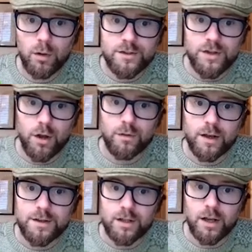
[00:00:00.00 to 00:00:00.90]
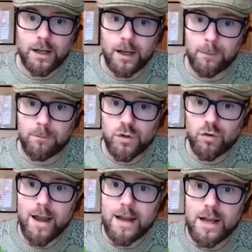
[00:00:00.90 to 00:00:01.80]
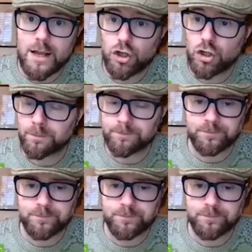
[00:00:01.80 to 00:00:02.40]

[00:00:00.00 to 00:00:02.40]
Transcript: So things like um, drainage